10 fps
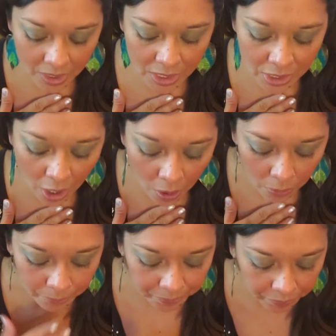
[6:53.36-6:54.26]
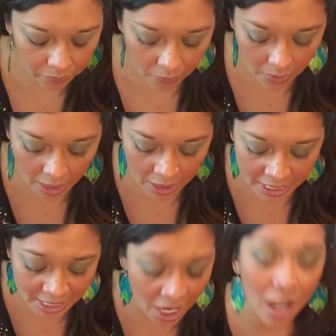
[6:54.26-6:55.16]
So
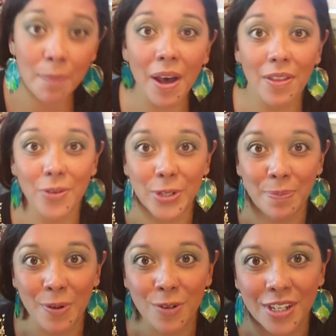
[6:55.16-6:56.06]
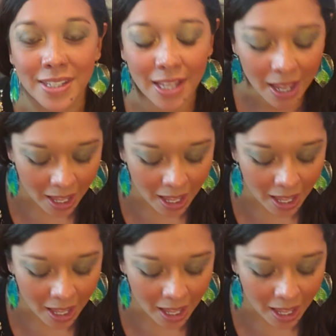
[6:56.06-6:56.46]
let's talk about those emotions.